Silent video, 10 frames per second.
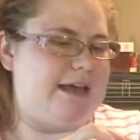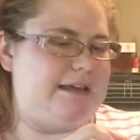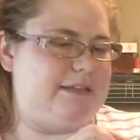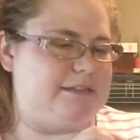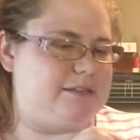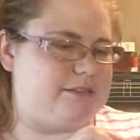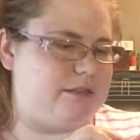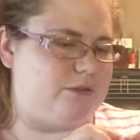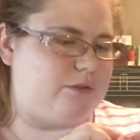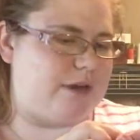And he's
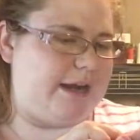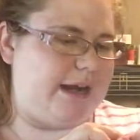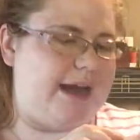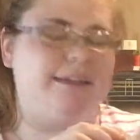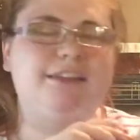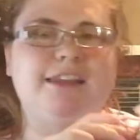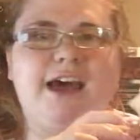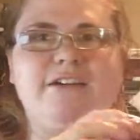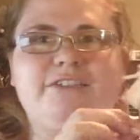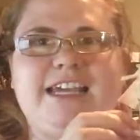so great. I
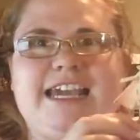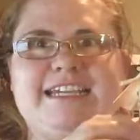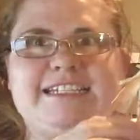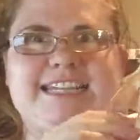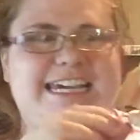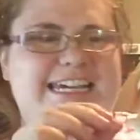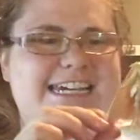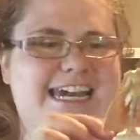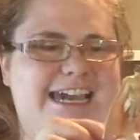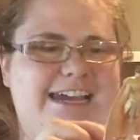love the
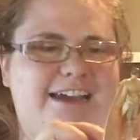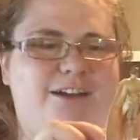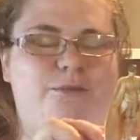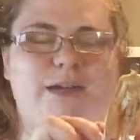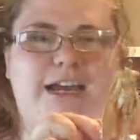antiquing. Oh my